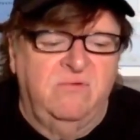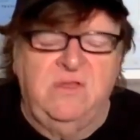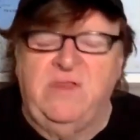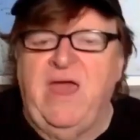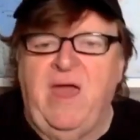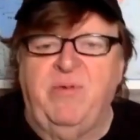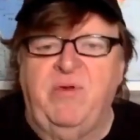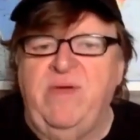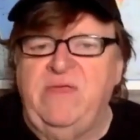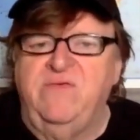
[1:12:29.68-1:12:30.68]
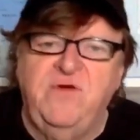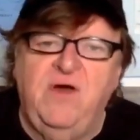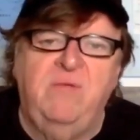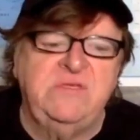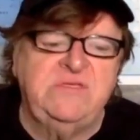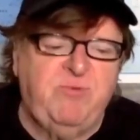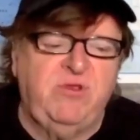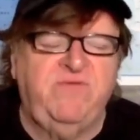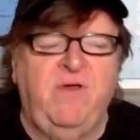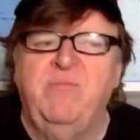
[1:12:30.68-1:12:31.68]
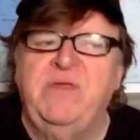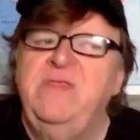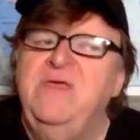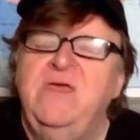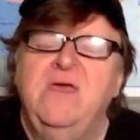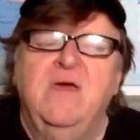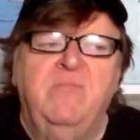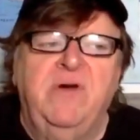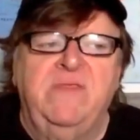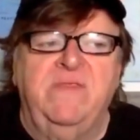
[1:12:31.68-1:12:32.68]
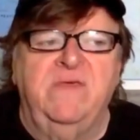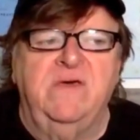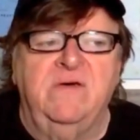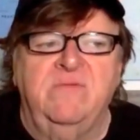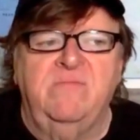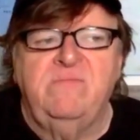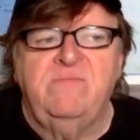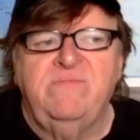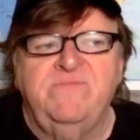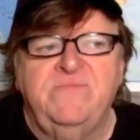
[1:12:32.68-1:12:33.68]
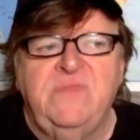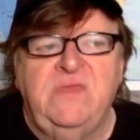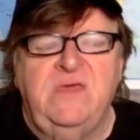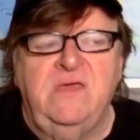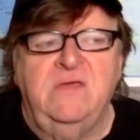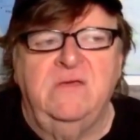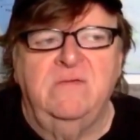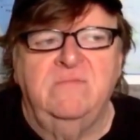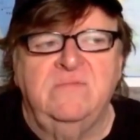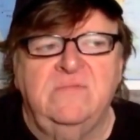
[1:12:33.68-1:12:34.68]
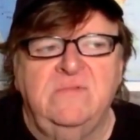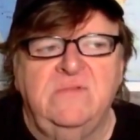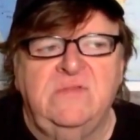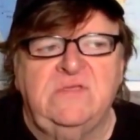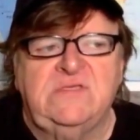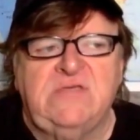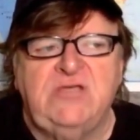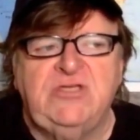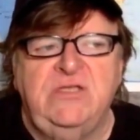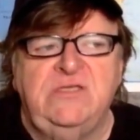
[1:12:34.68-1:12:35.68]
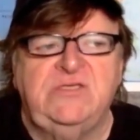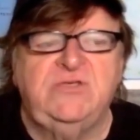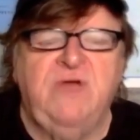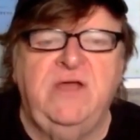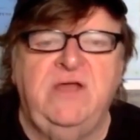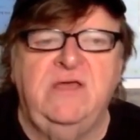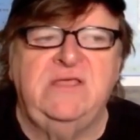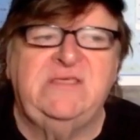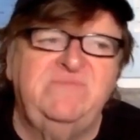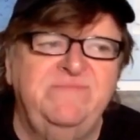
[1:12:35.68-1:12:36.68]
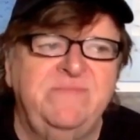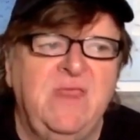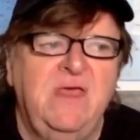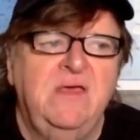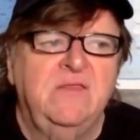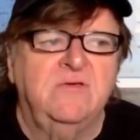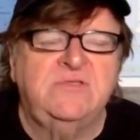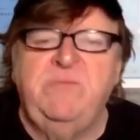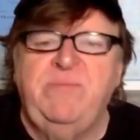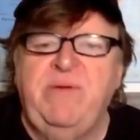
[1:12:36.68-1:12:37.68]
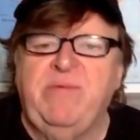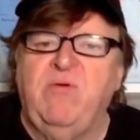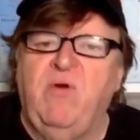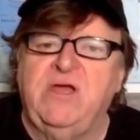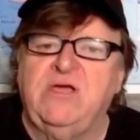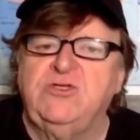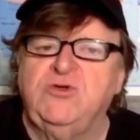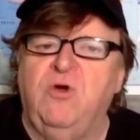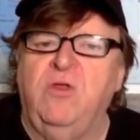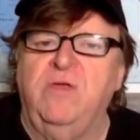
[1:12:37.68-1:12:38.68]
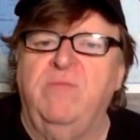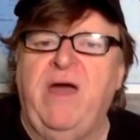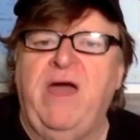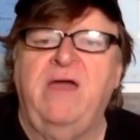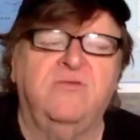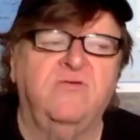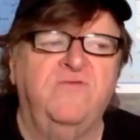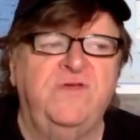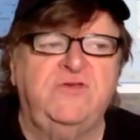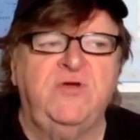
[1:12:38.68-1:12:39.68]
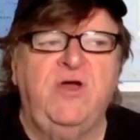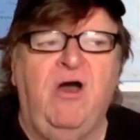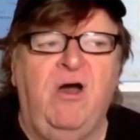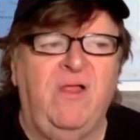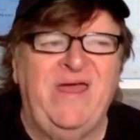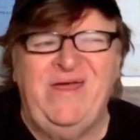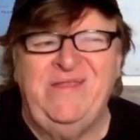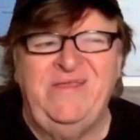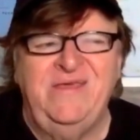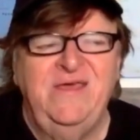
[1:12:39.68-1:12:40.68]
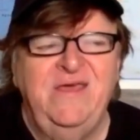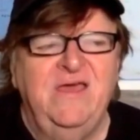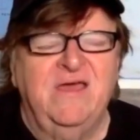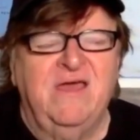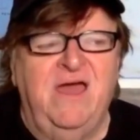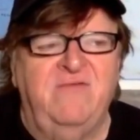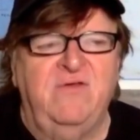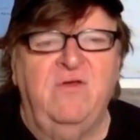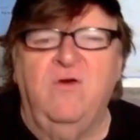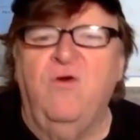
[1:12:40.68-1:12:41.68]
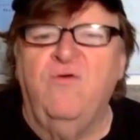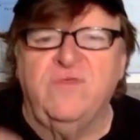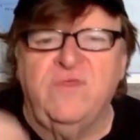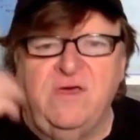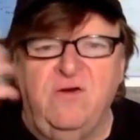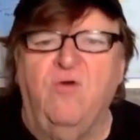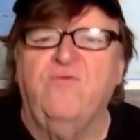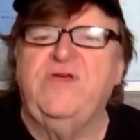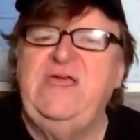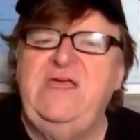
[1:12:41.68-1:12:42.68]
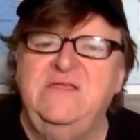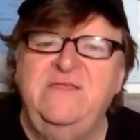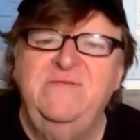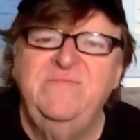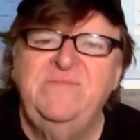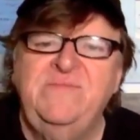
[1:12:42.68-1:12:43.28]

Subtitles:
really happy we made the film and support the film. But the discussion is trying to. There's some people that want to control it through vitriol and kind of an overheated